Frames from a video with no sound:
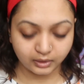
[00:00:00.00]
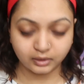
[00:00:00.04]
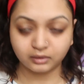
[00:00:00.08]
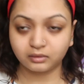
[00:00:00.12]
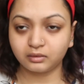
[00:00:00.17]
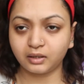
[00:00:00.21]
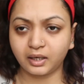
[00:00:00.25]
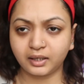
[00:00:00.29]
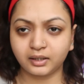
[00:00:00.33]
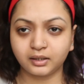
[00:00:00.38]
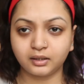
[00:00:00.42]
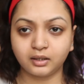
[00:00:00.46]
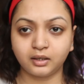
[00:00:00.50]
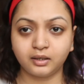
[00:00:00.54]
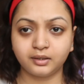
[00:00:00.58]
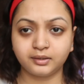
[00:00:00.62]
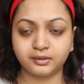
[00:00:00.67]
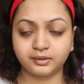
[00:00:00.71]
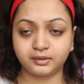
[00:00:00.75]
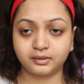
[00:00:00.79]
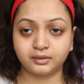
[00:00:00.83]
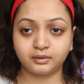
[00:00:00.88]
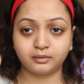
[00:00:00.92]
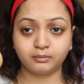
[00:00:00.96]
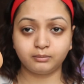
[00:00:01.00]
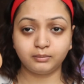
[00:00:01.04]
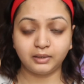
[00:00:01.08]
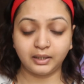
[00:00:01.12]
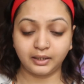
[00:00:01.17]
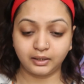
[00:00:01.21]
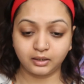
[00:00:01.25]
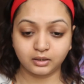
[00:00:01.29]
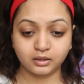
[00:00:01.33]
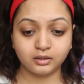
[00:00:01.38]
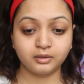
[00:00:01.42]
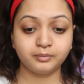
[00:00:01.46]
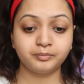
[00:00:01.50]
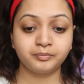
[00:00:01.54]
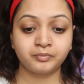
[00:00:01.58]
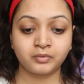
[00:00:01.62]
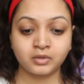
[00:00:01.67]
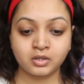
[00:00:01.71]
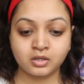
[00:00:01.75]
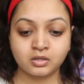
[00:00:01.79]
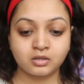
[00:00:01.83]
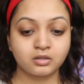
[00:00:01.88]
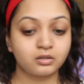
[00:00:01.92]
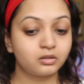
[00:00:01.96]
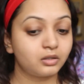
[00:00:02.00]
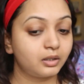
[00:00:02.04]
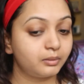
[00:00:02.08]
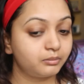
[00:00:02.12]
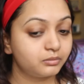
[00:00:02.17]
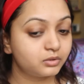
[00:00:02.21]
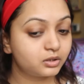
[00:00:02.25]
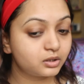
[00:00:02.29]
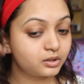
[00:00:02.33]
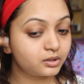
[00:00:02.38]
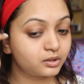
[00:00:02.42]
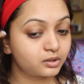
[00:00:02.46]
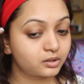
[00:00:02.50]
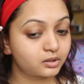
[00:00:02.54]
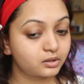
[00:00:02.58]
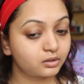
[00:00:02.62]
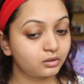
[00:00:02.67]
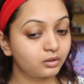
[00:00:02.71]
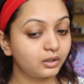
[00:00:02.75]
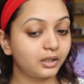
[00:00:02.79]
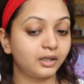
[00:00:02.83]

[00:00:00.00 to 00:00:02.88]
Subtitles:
Nykaa's blender. So I'm just